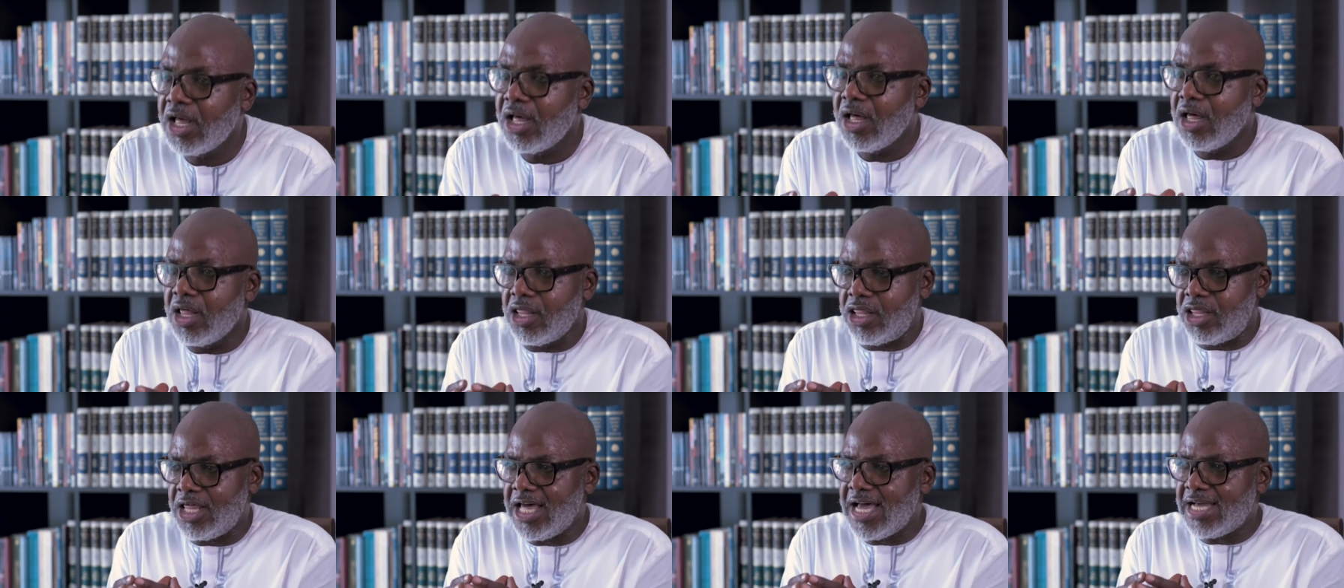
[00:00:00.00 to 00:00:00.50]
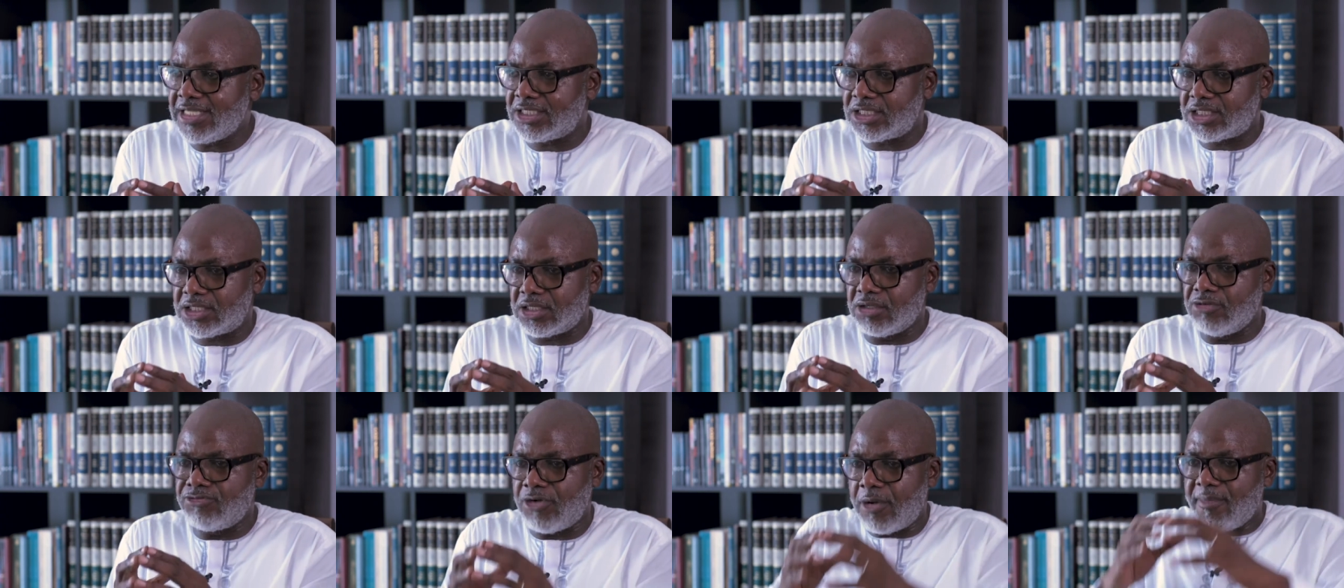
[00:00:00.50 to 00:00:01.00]

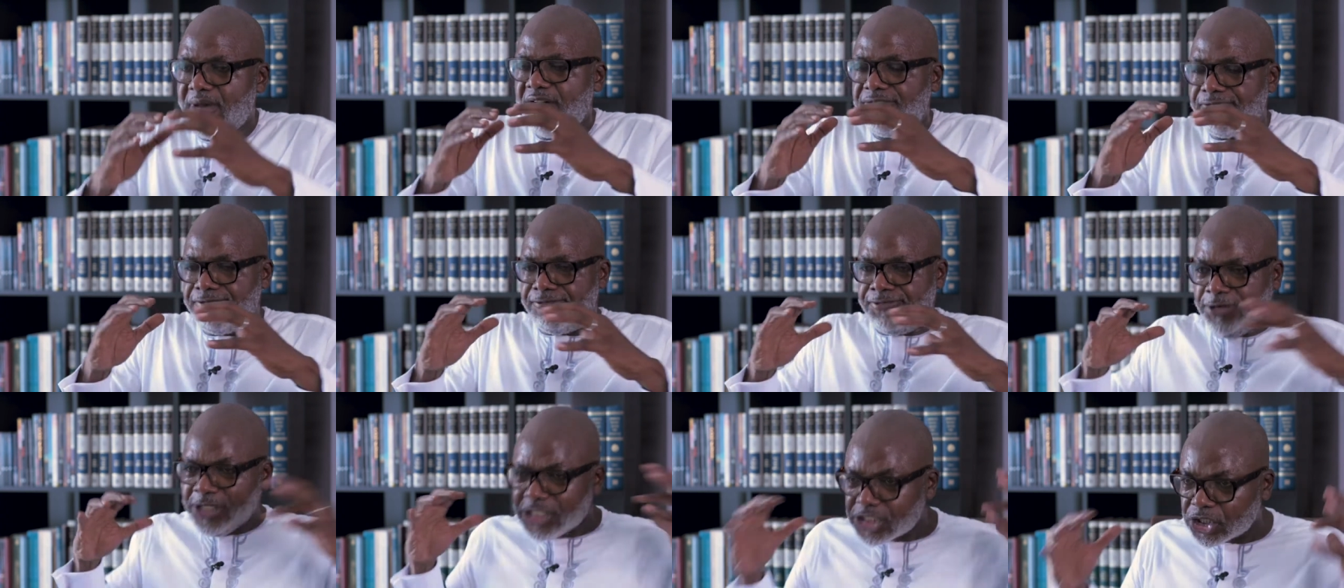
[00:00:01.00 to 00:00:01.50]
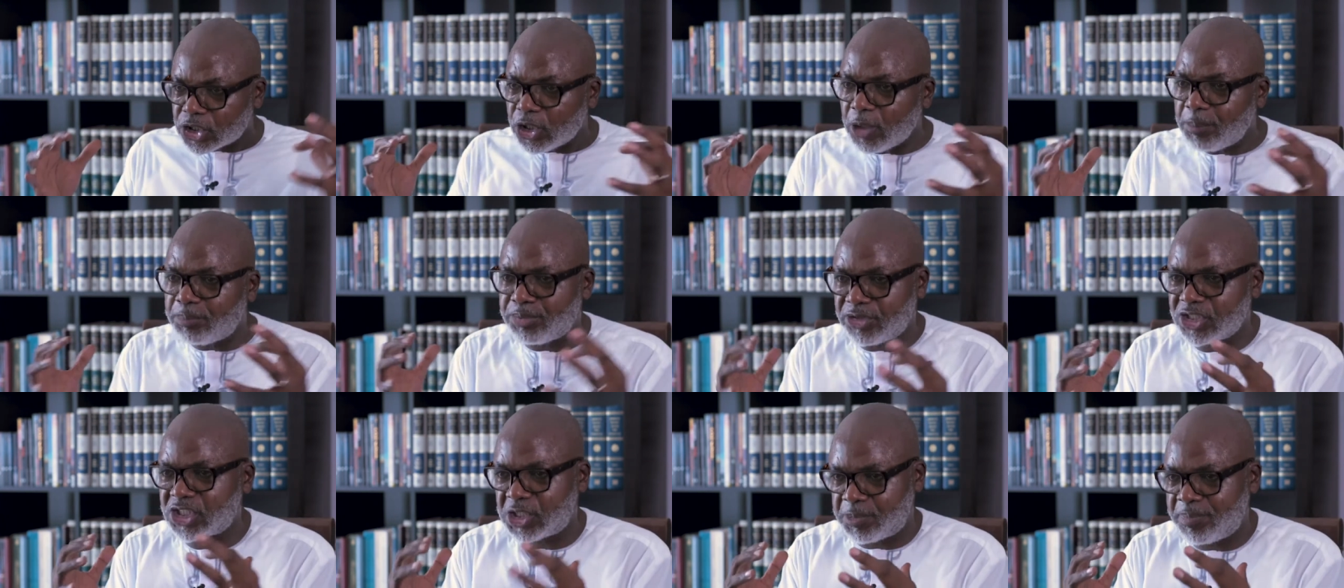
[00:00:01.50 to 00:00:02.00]
that, from a physical
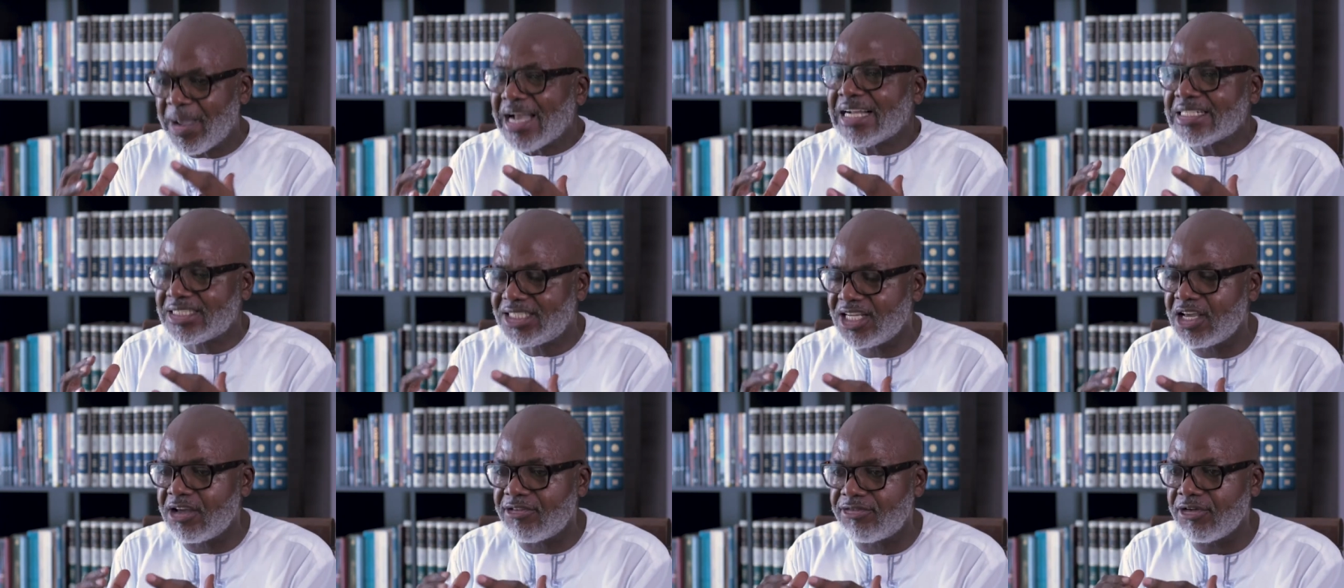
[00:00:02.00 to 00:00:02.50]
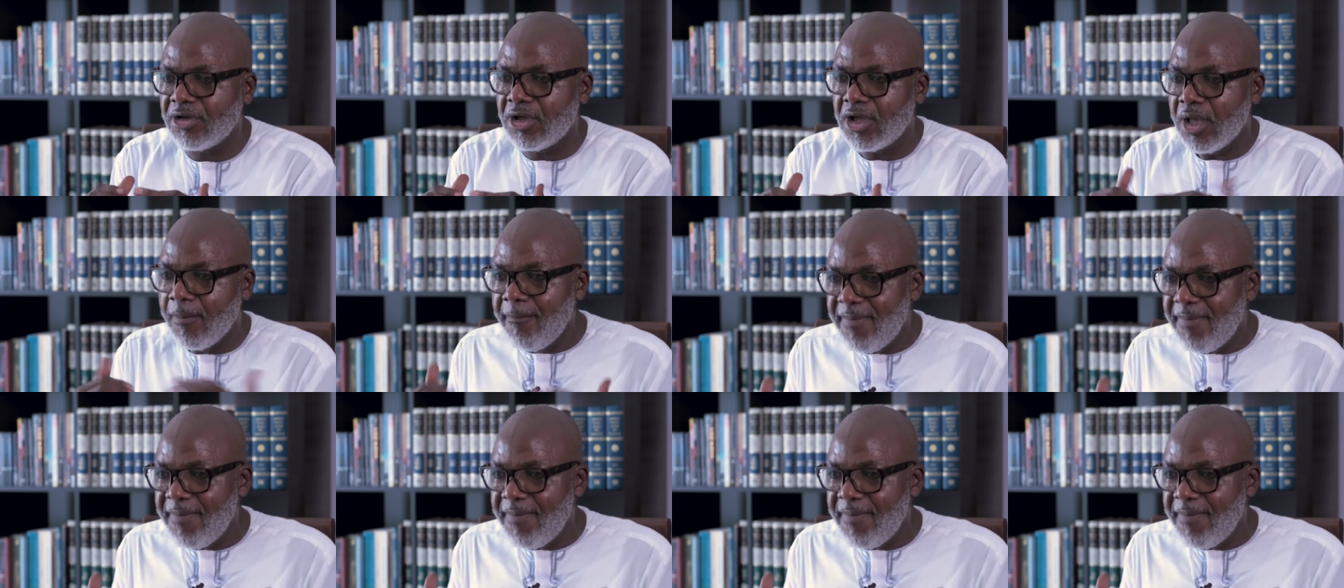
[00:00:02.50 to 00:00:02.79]
perspective,